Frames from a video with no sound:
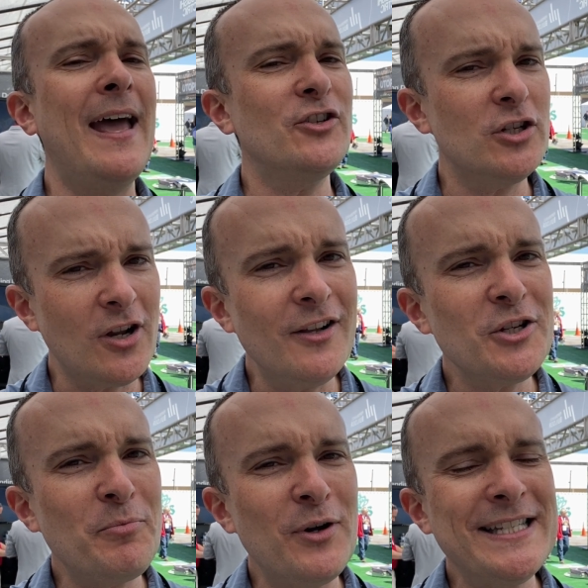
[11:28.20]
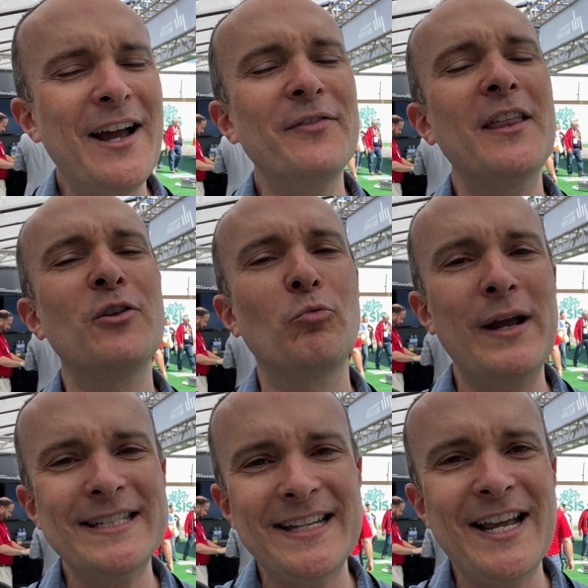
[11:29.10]
that just also points out that the
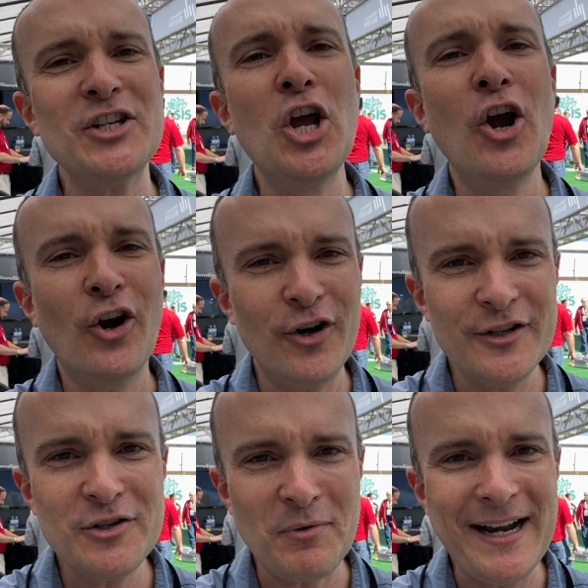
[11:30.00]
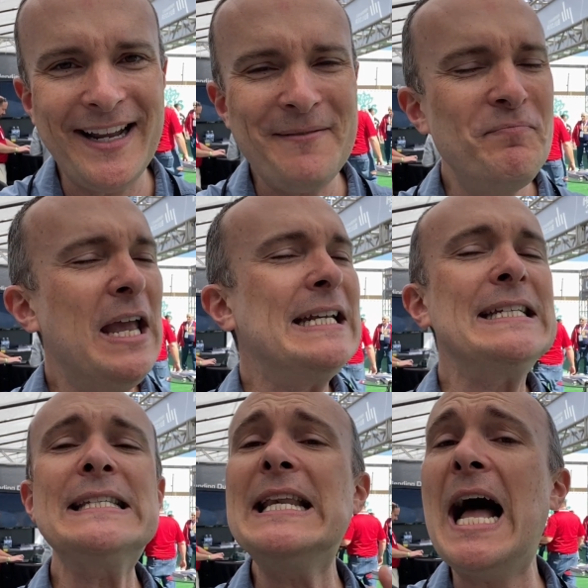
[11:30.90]
RESNET HERS rating
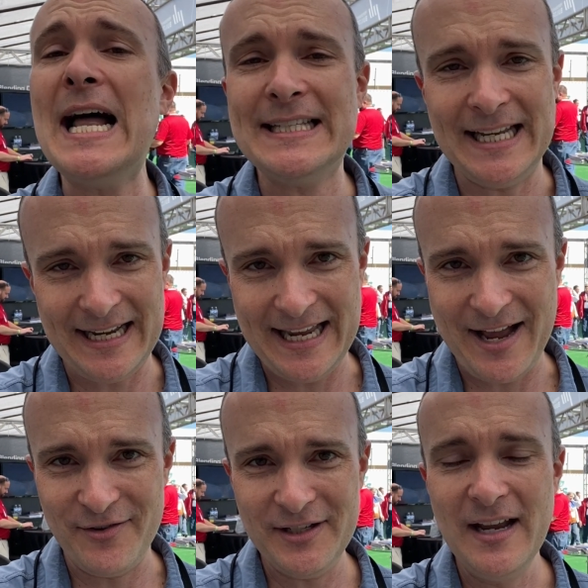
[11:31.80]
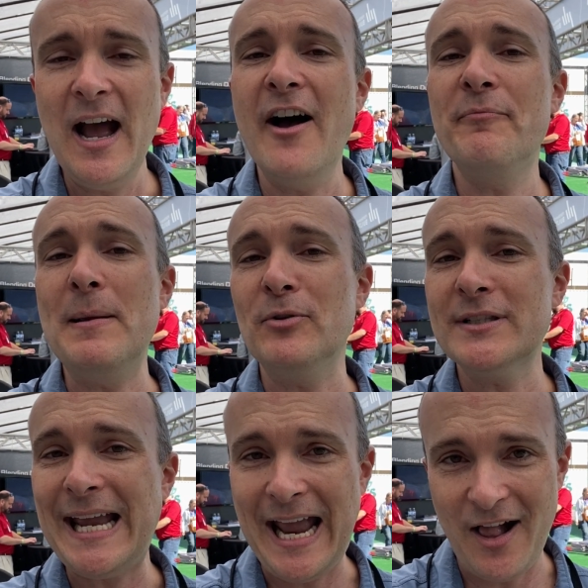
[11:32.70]
does not take account of
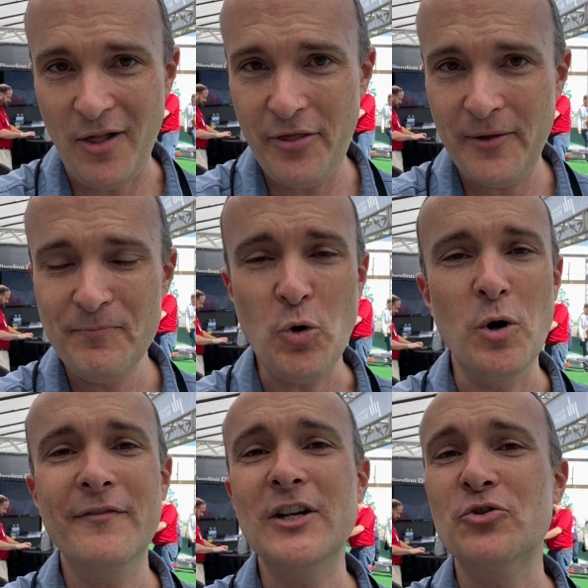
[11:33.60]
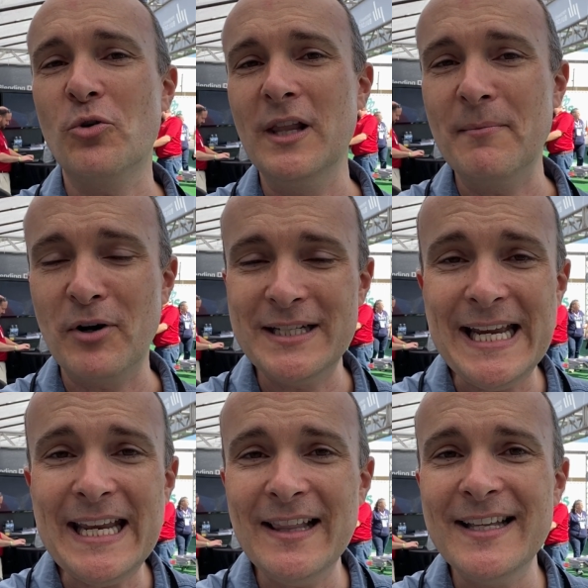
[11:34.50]
people's health or of controlling
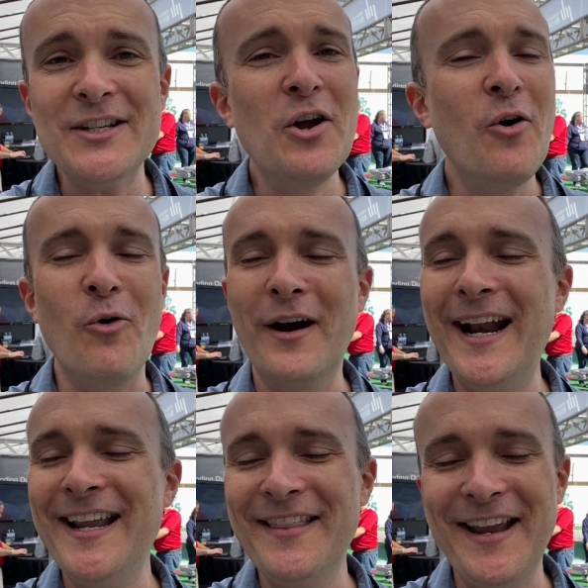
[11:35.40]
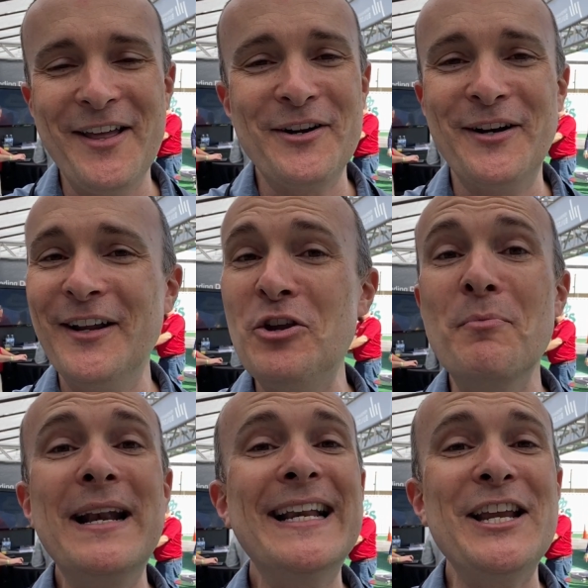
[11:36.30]
particulate or any of the other
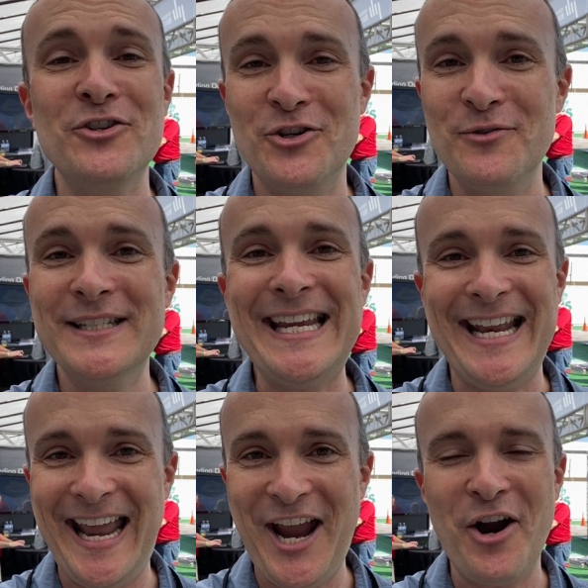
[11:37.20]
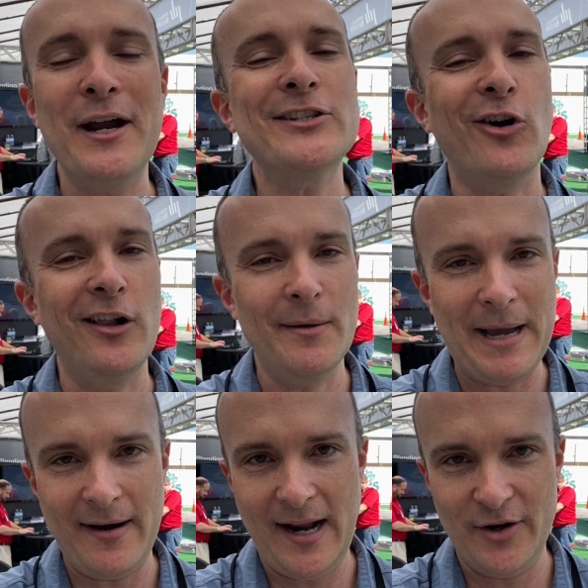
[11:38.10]
humidity issues in air. It's all
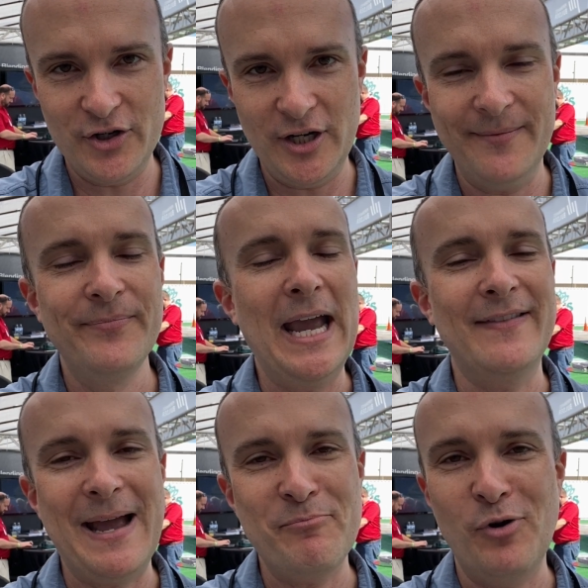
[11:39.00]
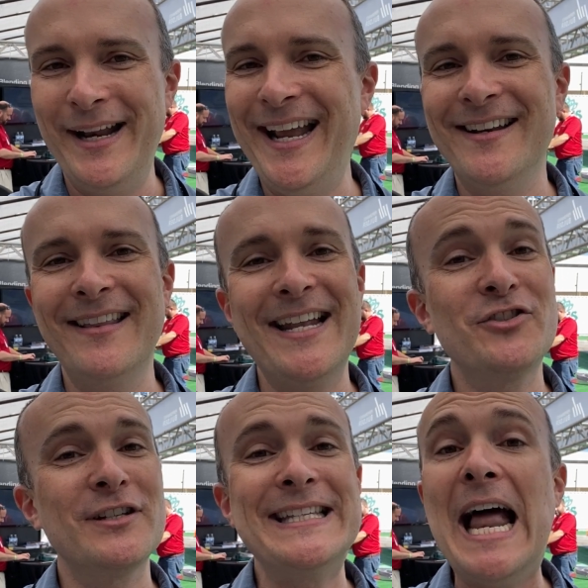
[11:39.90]
about energy at that point, and that's
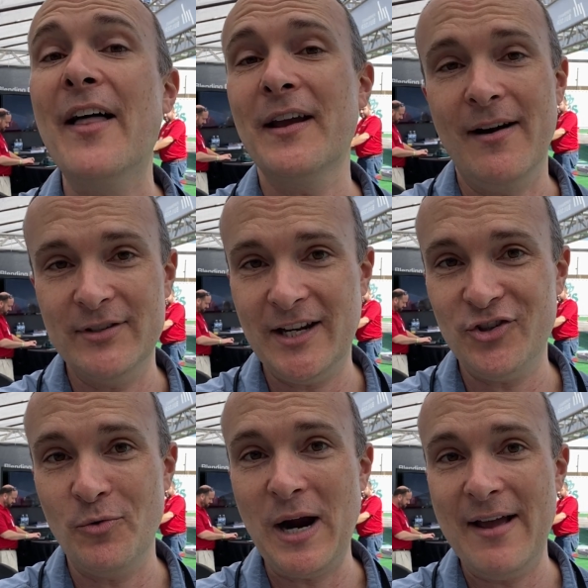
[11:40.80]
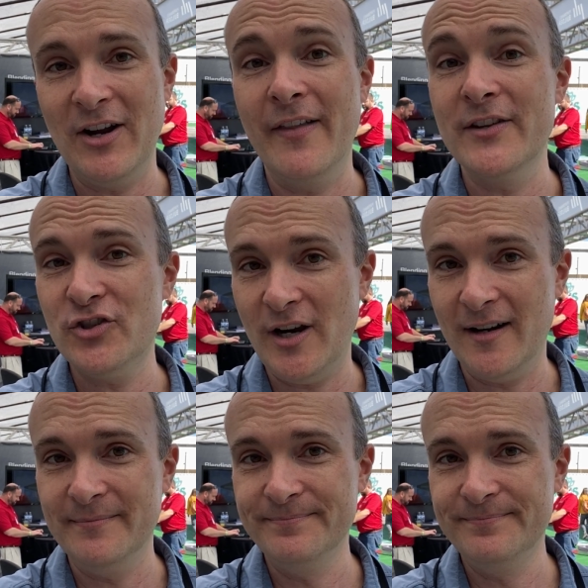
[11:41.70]
just not the conversation that we're having on this channel.